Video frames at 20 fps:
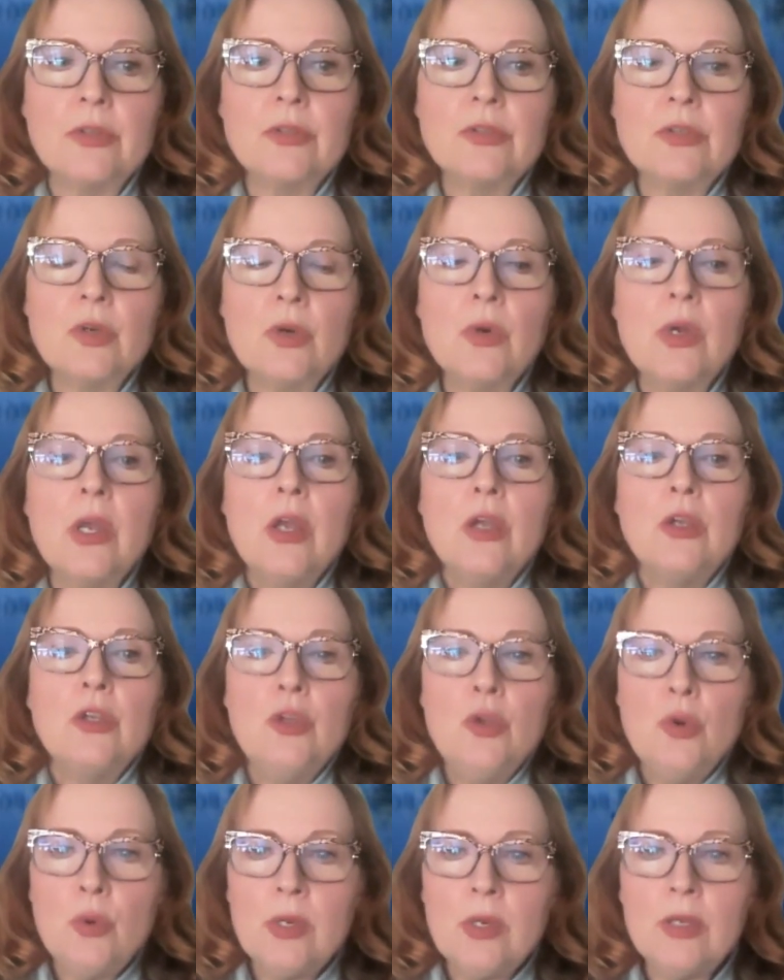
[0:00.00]
So
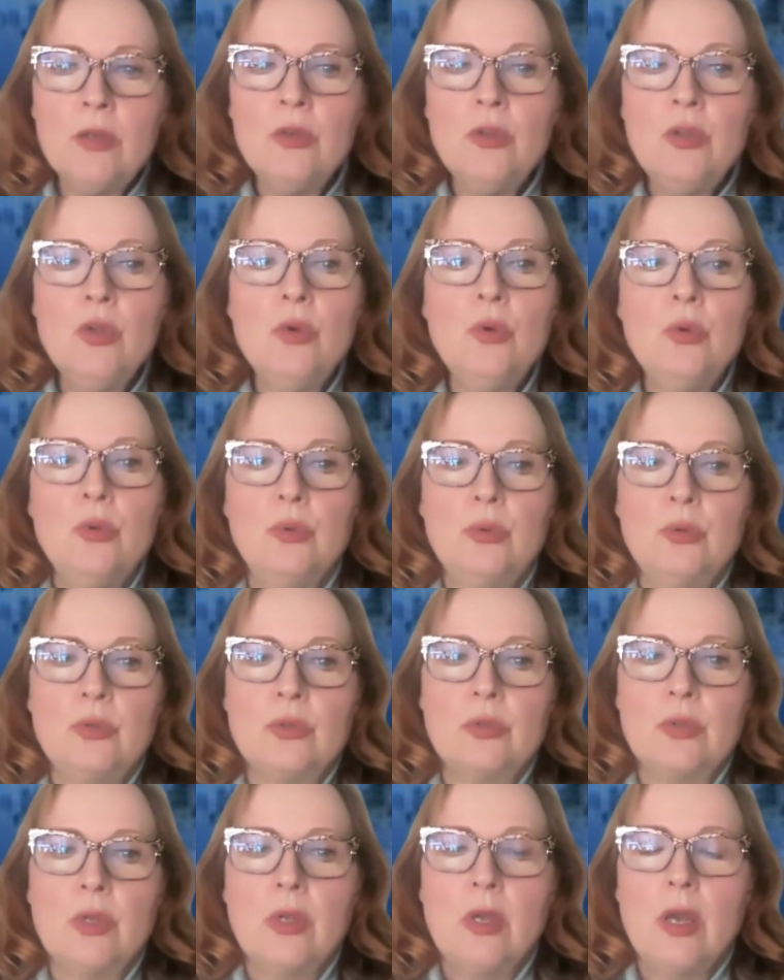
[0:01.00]
you can
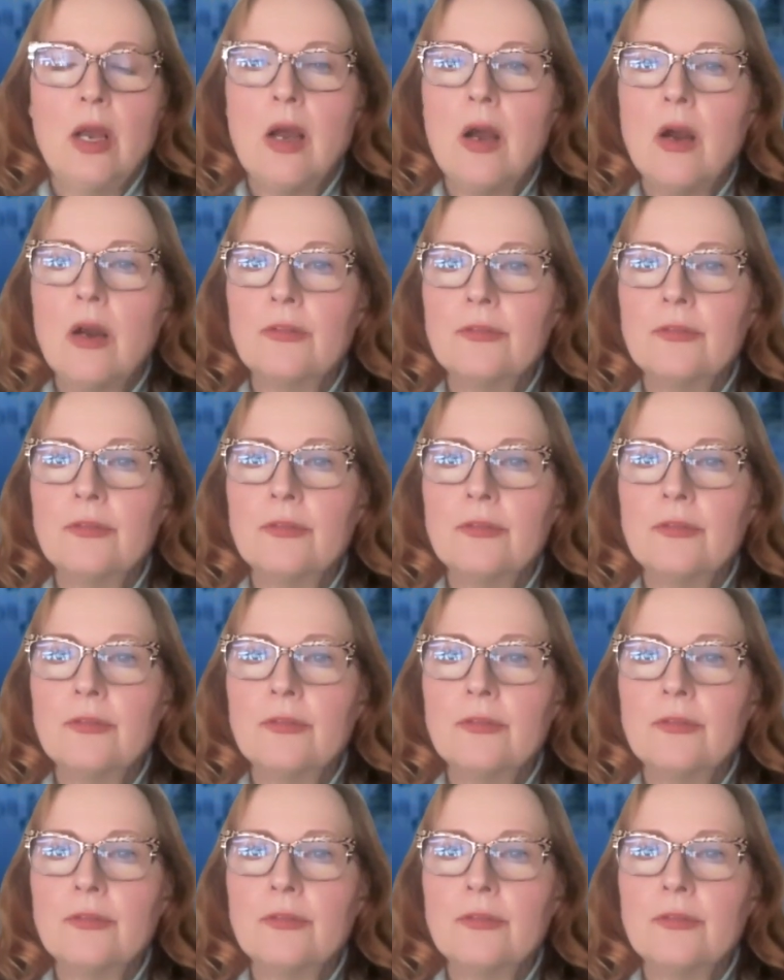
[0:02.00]
use our